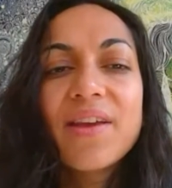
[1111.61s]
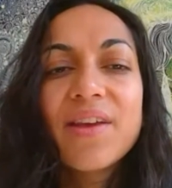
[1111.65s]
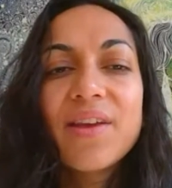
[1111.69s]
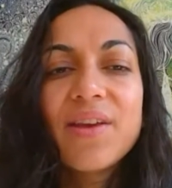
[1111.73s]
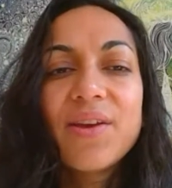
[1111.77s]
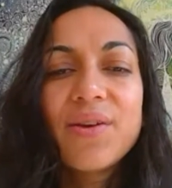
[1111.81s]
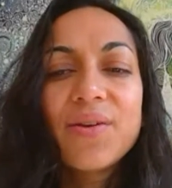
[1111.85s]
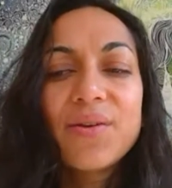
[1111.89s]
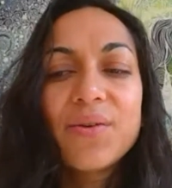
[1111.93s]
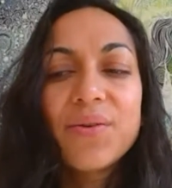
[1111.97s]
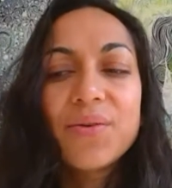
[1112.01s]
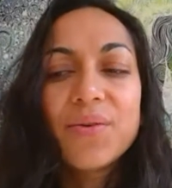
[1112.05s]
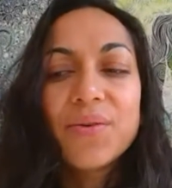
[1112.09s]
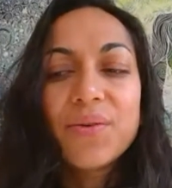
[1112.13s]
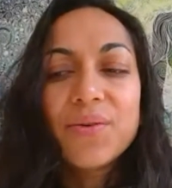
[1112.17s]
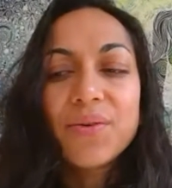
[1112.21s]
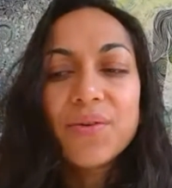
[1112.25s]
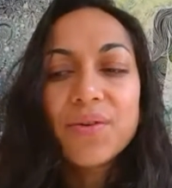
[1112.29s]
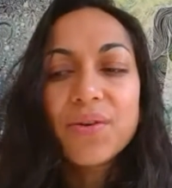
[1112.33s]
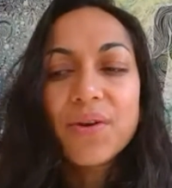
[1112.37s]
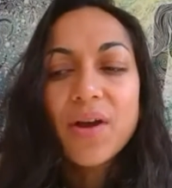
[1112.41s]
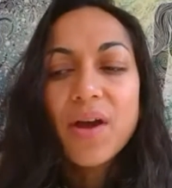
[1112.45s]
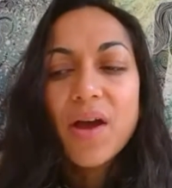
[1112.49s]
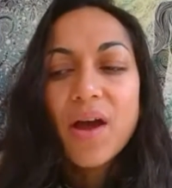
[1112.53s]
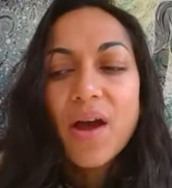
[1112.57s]
thank
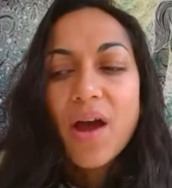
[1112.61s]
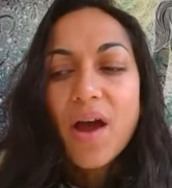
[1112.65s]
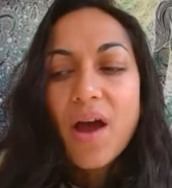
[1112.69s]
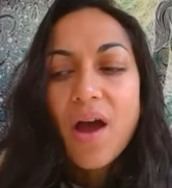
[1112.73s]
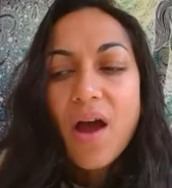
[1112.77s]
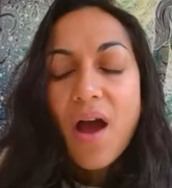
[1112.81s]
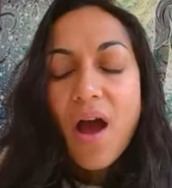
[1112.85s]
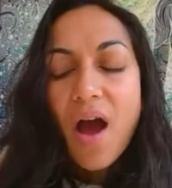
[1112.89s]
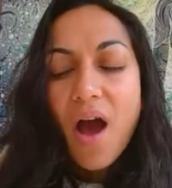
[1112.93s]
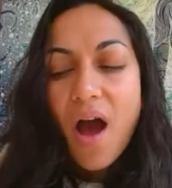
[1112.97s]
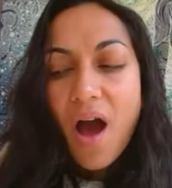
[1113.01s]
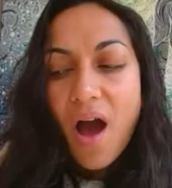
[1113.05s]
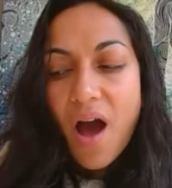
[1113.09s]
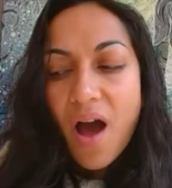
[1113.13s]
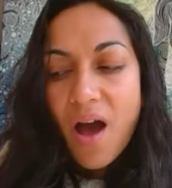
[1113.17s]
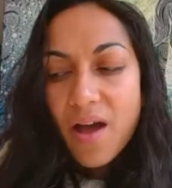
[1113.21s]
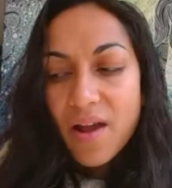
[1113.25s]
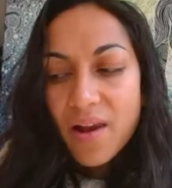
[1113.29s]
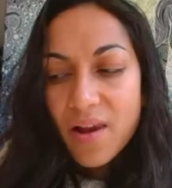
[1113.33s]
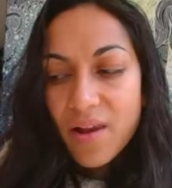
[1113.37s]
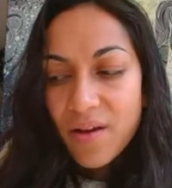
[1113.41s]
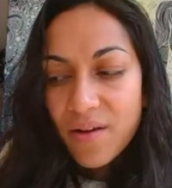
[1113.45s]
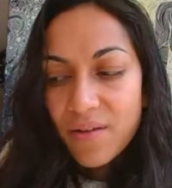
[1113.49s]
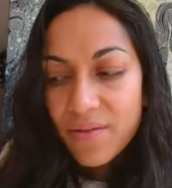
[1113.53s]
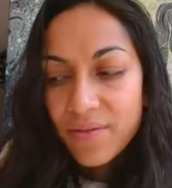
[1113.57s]
you,
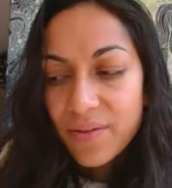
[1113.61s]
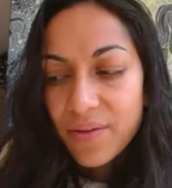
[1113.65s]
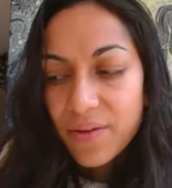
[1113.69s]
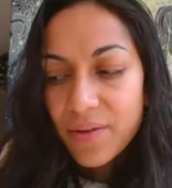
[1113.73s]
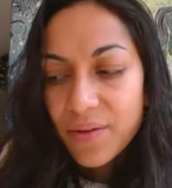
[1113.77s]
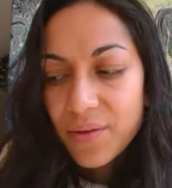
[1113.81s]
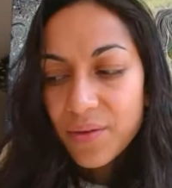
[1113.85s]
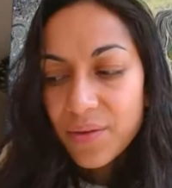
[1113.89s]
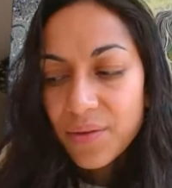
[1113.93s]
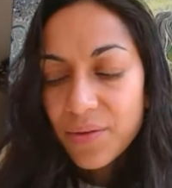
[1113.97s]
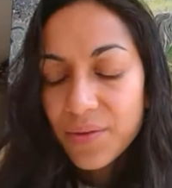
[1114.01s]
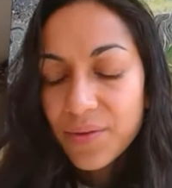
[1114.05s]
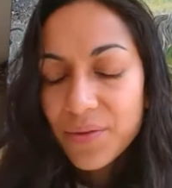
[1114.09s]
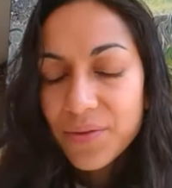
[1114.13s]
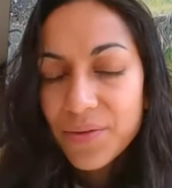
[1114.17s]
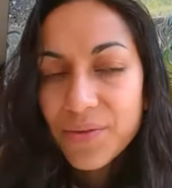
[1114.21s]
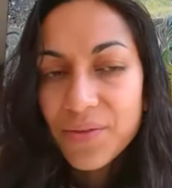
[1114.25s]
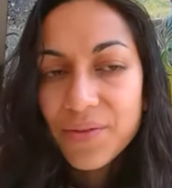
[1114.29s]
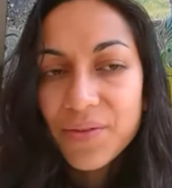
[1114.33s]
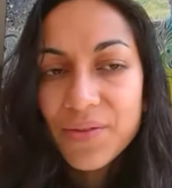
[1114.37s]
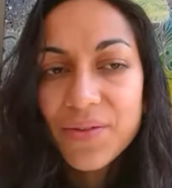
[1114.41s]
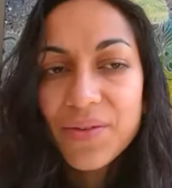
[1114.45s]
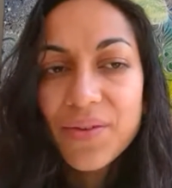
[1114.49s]
I love you.